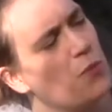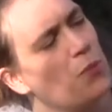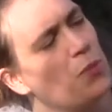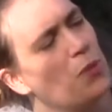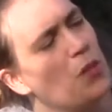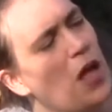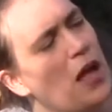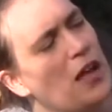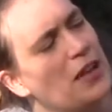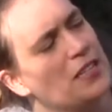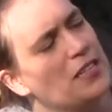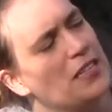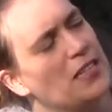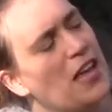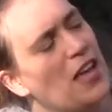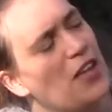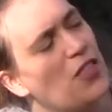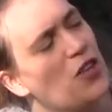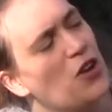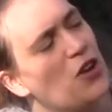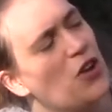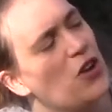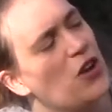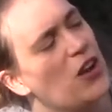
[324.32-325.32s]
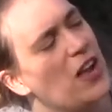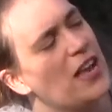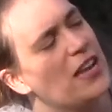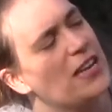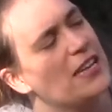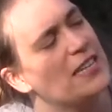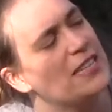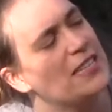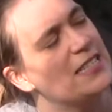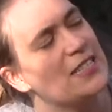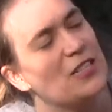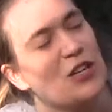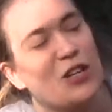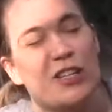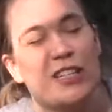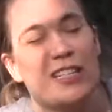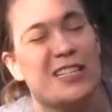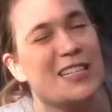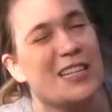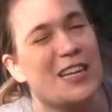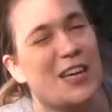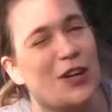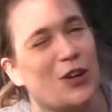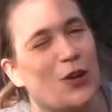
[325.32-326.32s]
blonde color, and he's starting
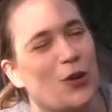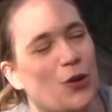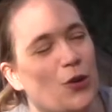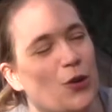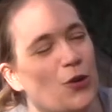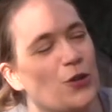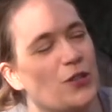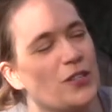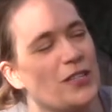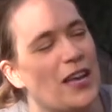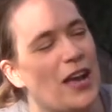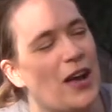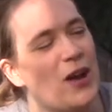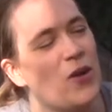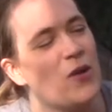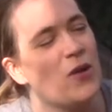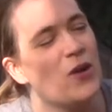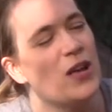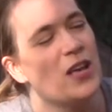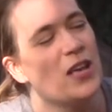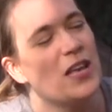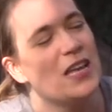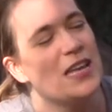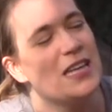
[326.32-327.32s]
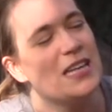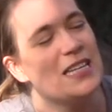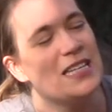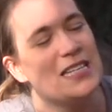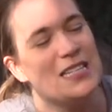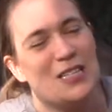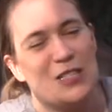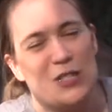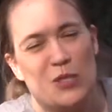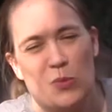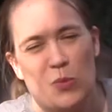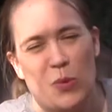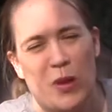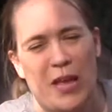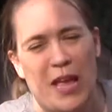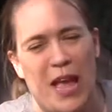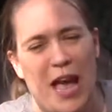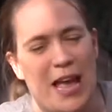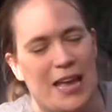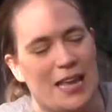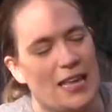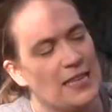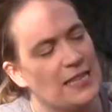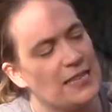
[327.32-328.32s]
to get curled out. He's a sweet
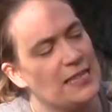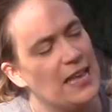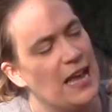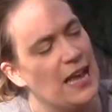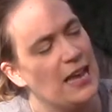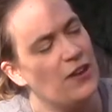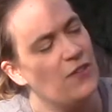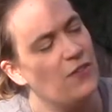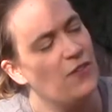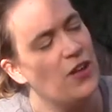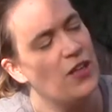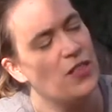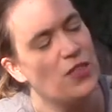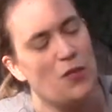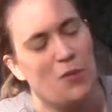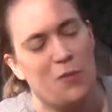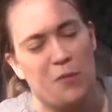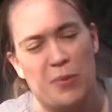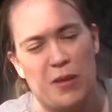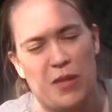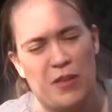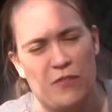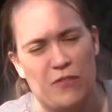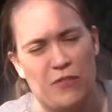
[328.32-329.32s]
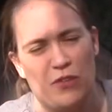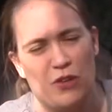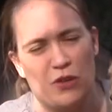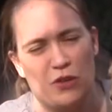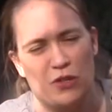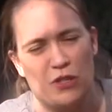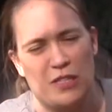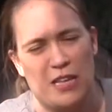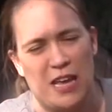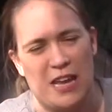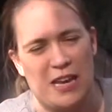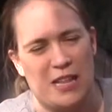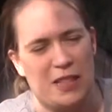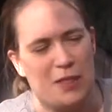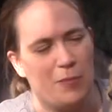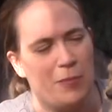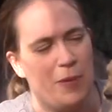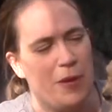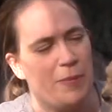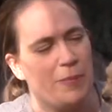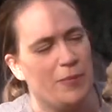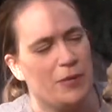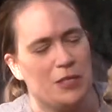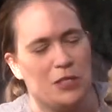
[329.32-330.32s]
guy. He's kind of on the beefier side of the
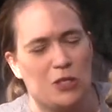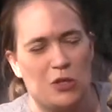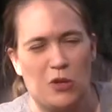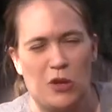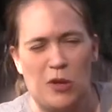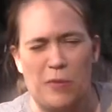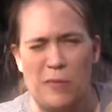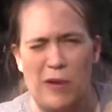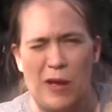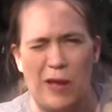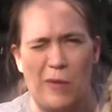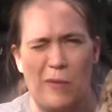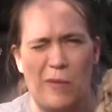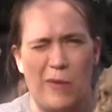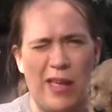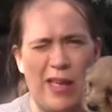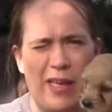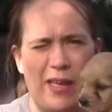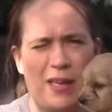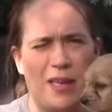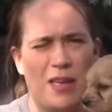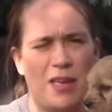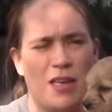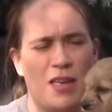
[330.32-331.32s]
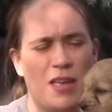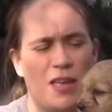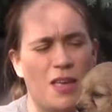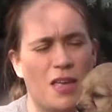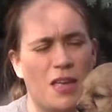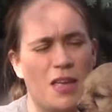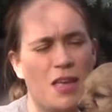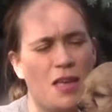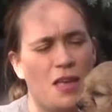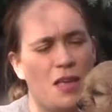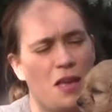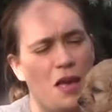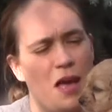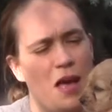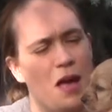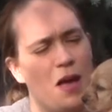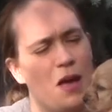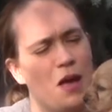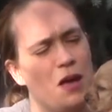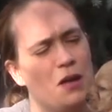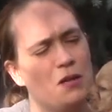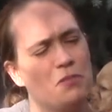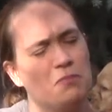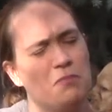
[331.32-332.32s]
puppy, so he might weigh
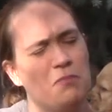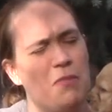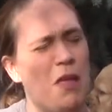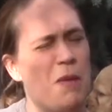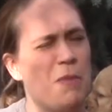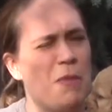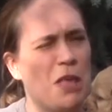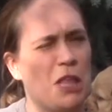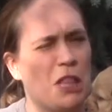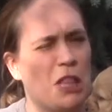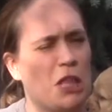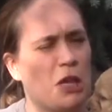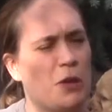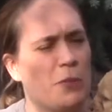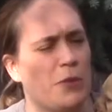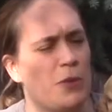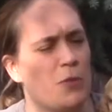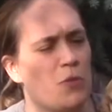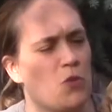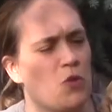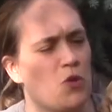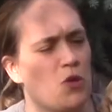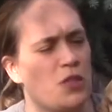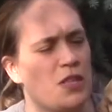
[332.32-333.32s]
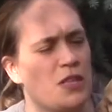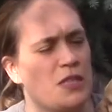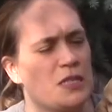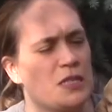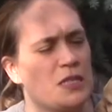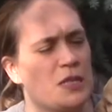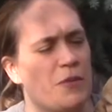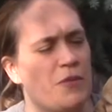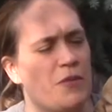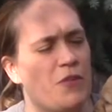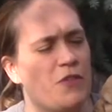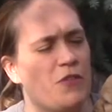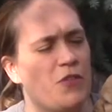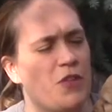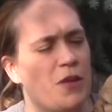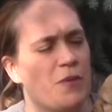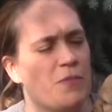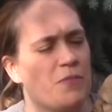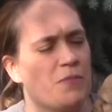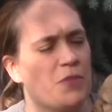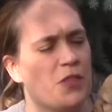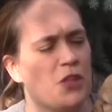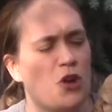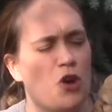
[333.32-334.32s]
maybe a little bit more than some of
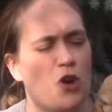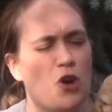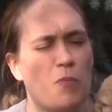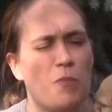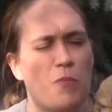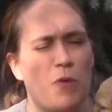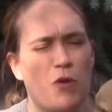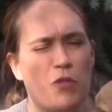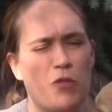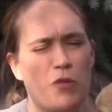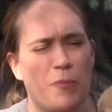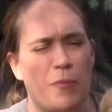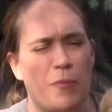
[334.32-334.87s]
them. Both their